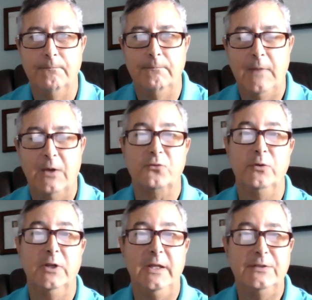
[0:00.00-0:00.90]
Now, it's
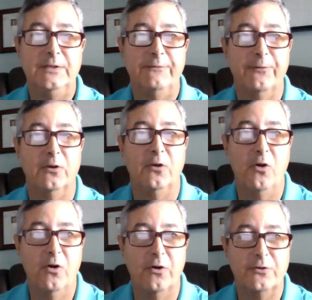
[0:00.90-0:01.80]
real easy for
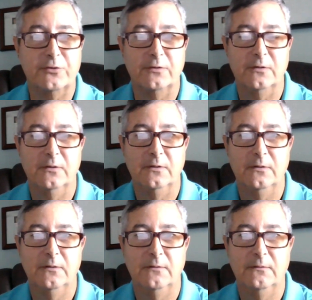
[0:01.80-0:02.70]
large
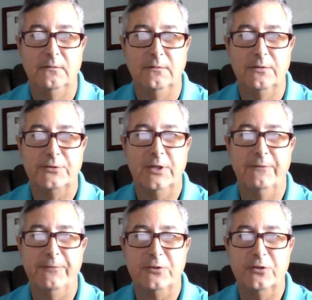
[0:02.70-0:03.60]

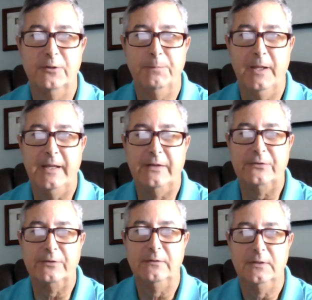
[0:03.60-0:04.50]
self-insured
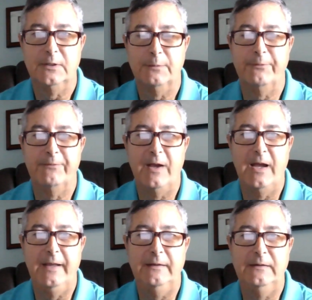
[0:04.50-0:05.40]
plans to
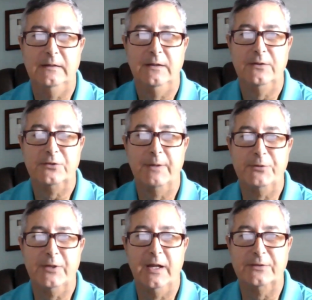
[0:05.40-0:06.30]
provide
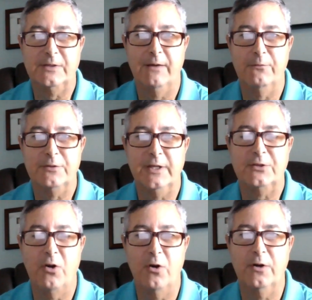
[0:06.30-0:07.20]
subsidized coverage. It's
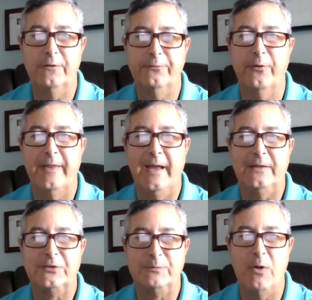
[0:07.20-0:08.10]
harder for
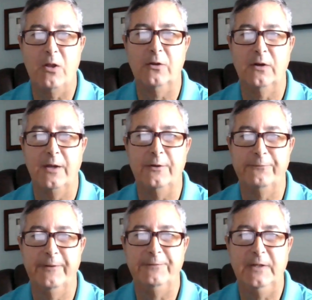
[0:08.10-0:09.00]
that smaller under
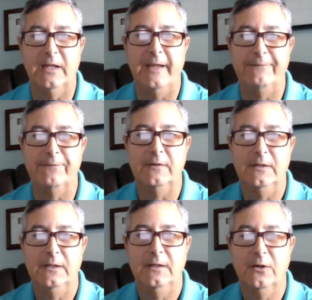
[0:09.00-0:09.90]
50 life
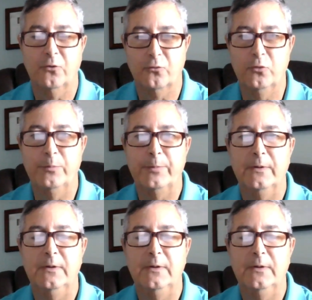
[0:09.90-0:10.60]
group